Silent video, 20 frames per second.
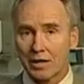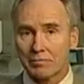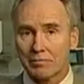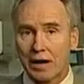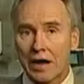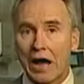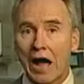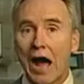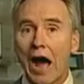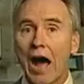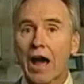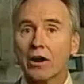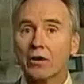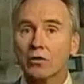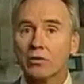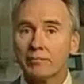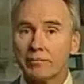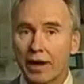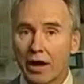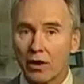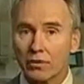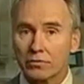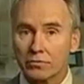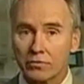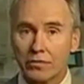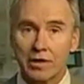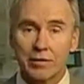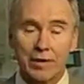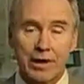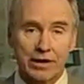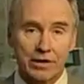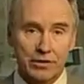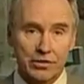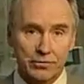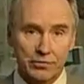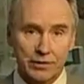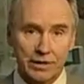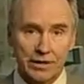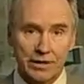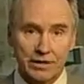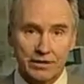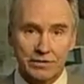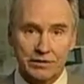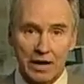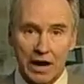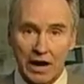by higher amounts of the omega-3s,